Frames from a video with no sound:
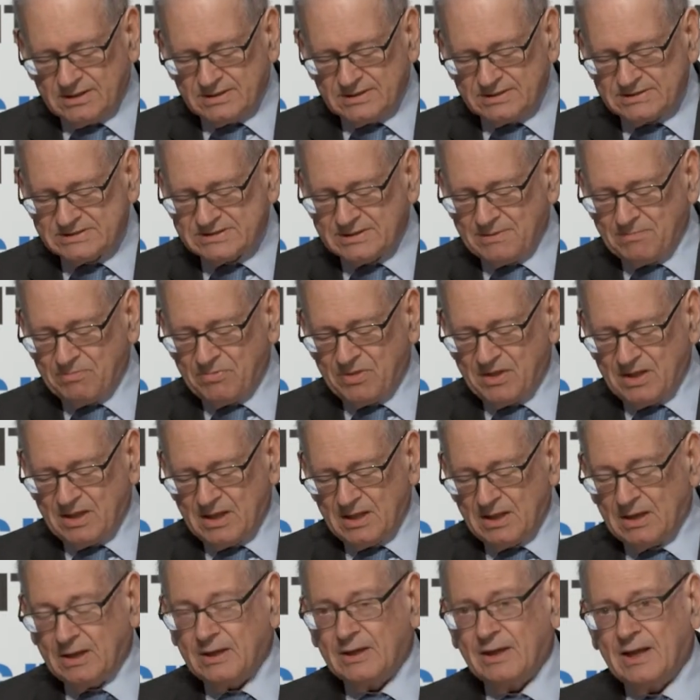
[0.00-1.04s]

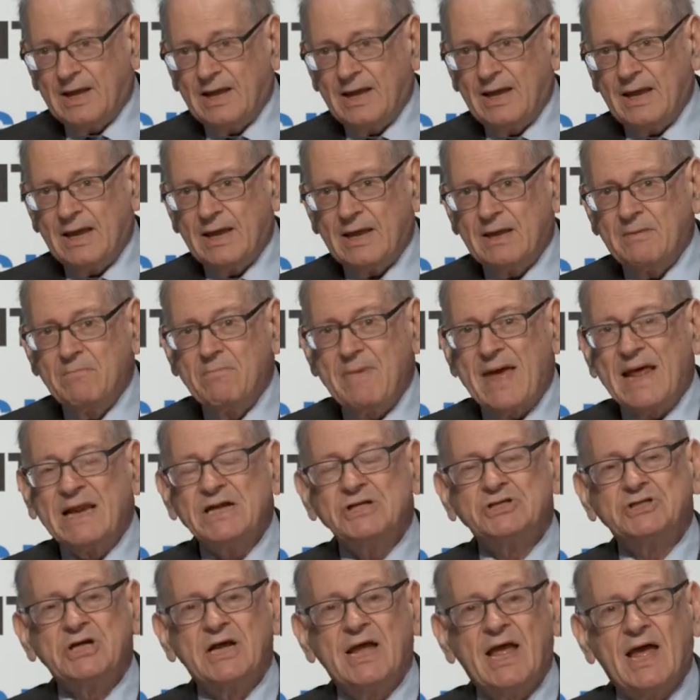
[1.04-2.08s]
something like
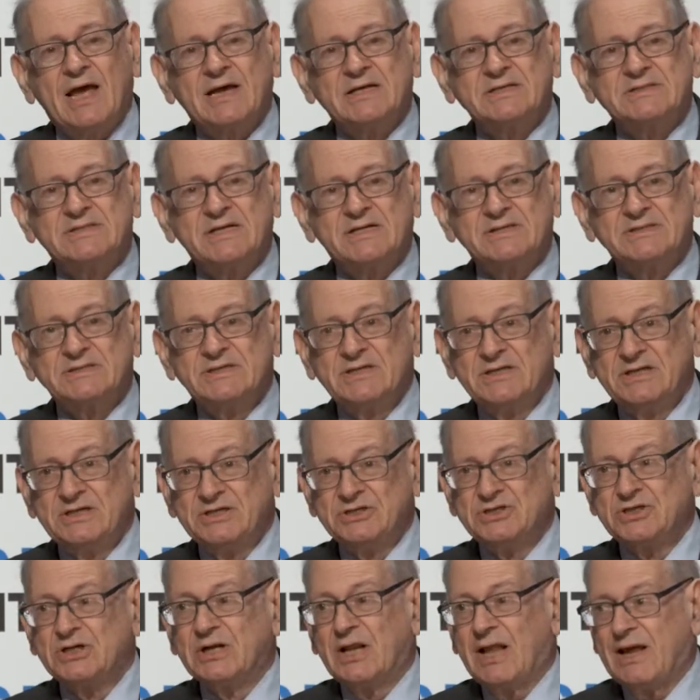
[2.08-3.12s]
Managing Access to
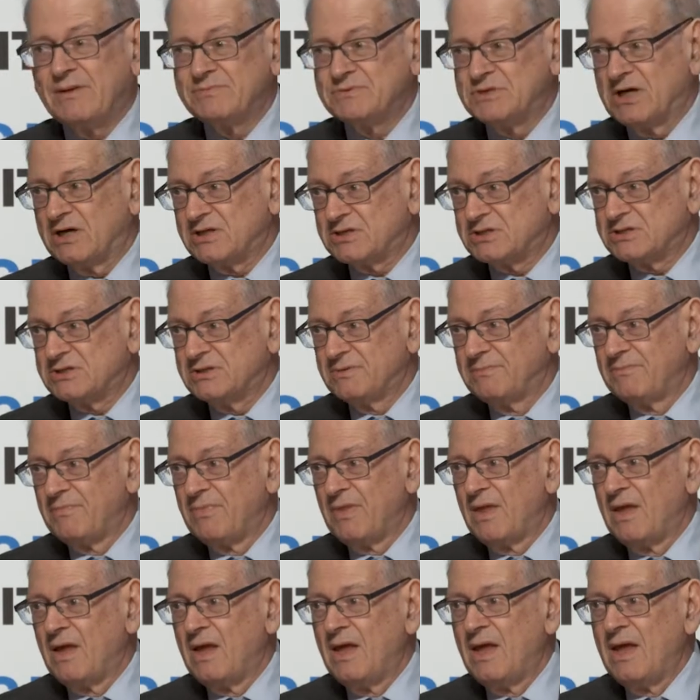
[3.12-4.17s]
Digital Objects.
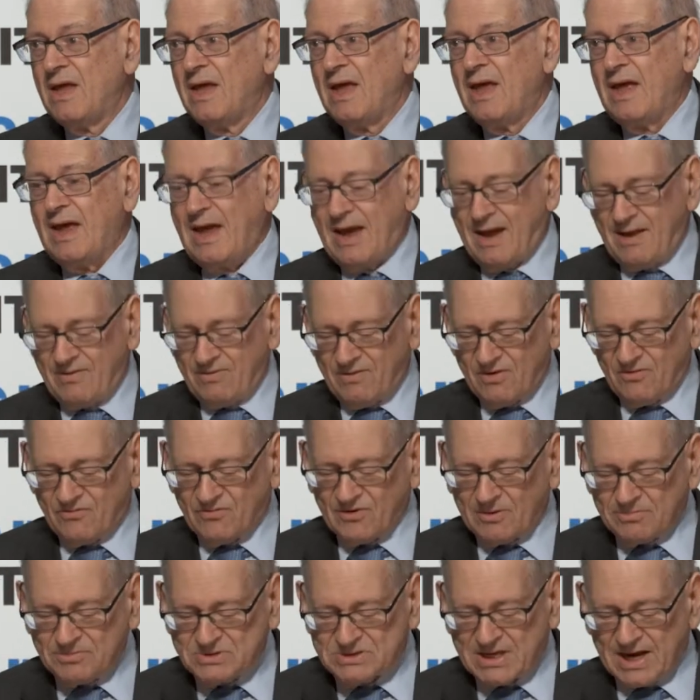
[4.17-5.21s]
And the
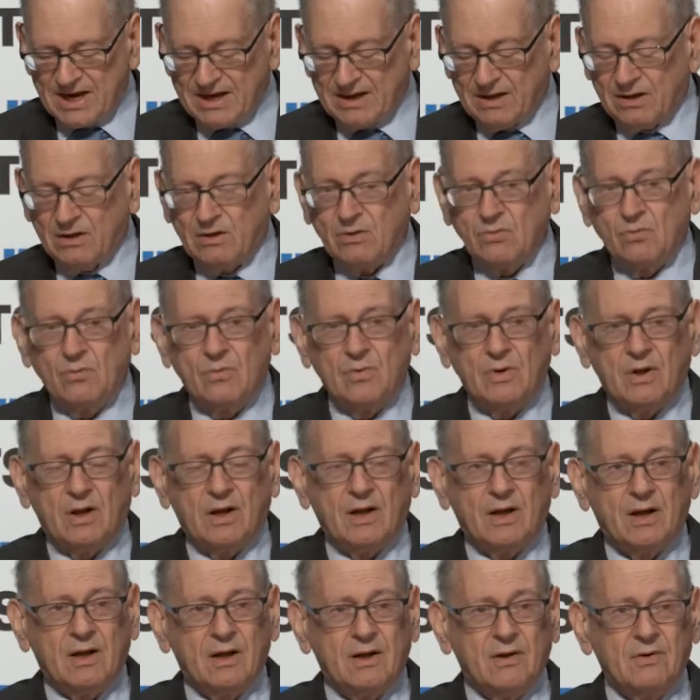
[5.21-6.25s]
subtitle
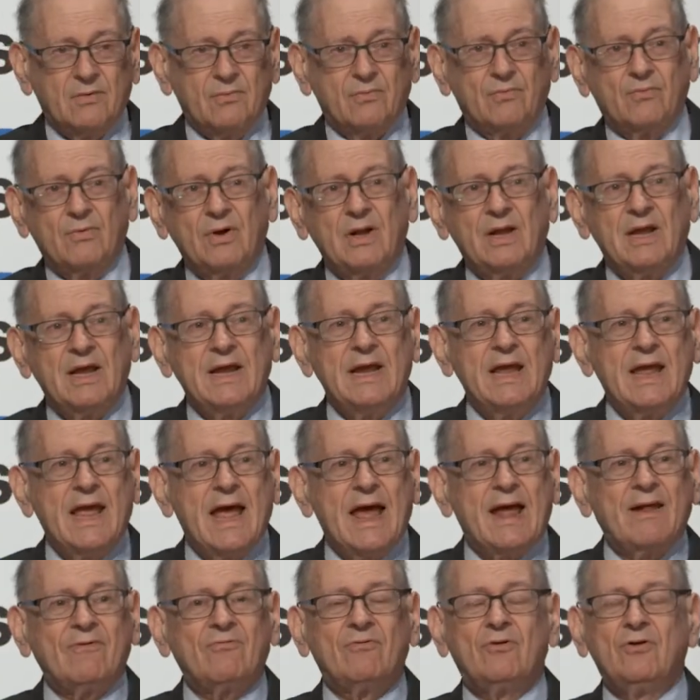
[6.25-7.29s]
really
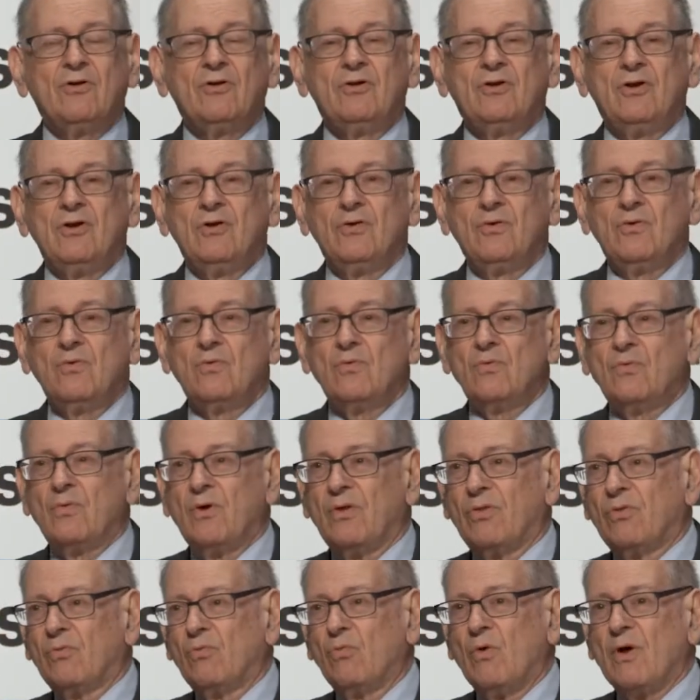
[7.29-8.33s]
had to do
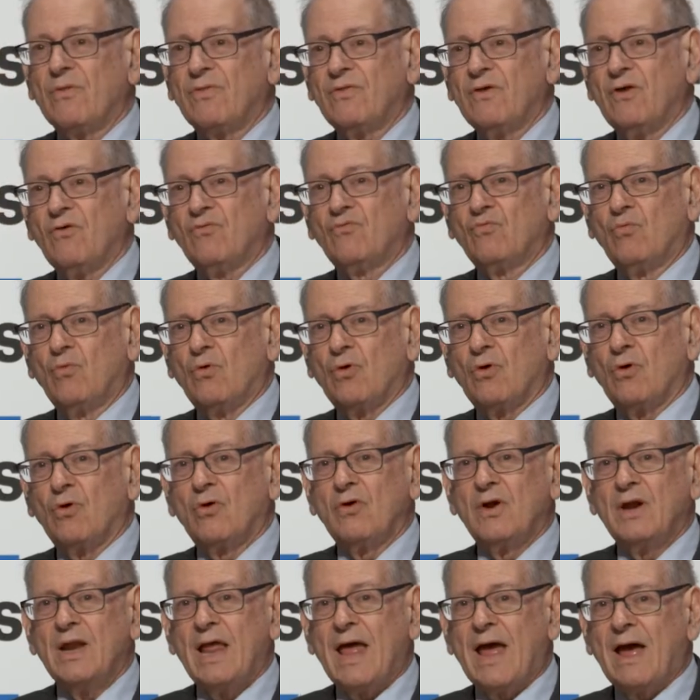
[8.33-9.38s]
with what these were
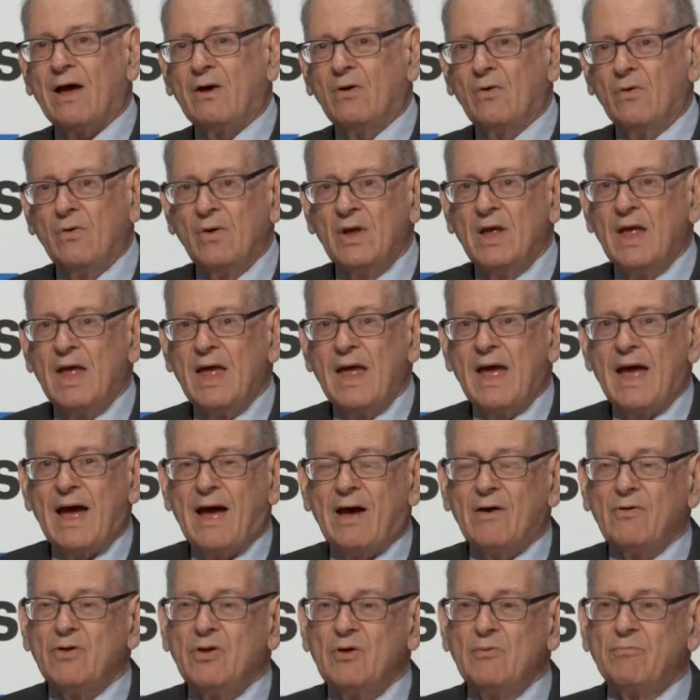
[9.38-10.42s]
and how
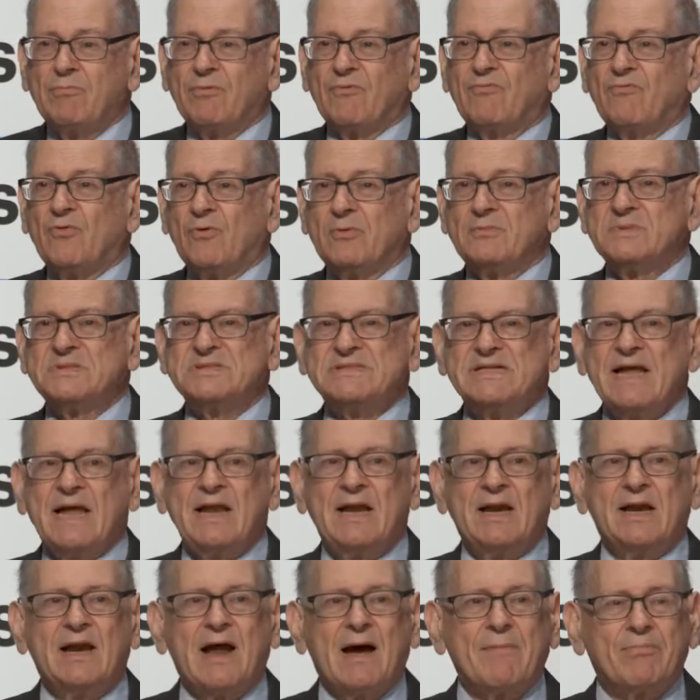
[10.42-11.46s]
you perform
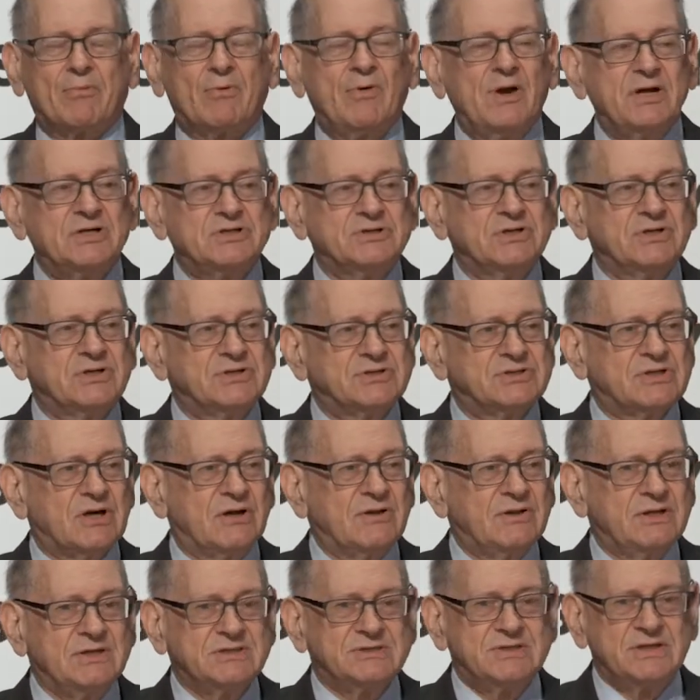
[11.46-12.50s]
stated operations
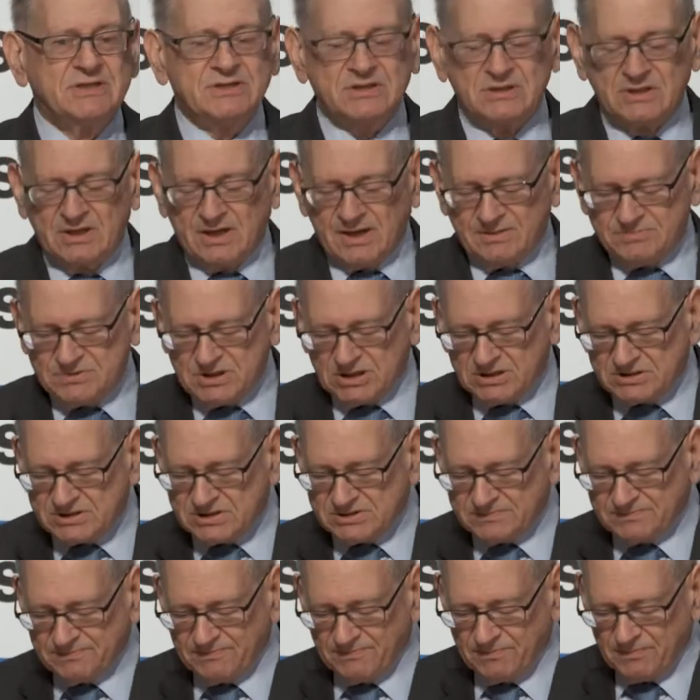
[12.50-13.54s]
on these digital objects.